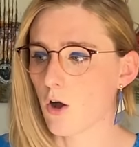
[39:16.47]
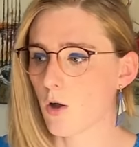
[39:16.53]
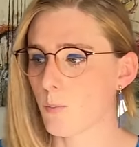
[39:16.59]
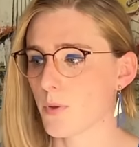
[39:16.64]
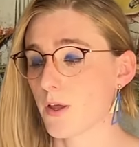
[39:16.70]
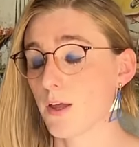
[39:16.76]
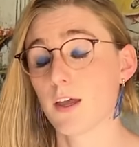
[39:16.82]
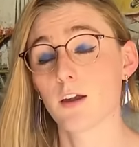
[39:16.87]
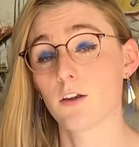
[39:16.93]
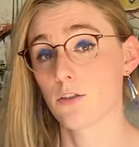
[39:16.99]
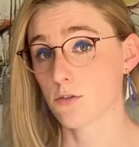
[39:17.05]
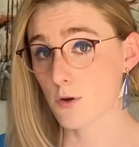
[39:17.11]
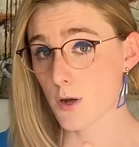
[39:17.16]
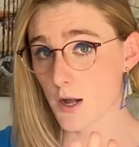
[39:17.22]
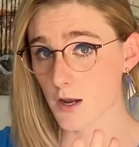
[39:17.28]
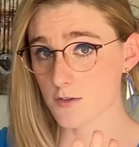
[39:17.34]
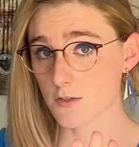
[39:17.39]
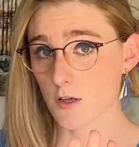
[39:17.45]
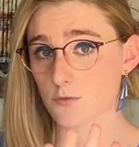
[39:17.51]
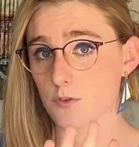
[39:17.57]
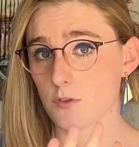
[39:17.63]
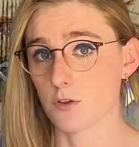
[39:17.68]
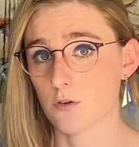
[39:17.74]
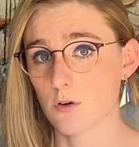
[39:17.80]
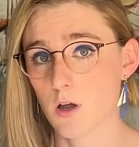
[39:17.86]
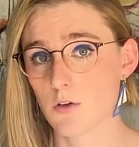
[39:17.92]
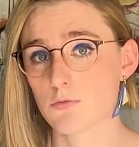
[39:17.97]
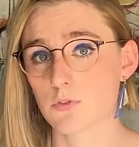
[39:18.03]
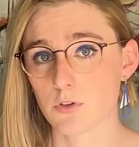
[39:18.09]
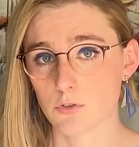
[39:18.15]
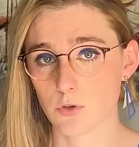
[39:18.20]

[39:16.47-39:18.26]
and 3 days after the graft, Dr.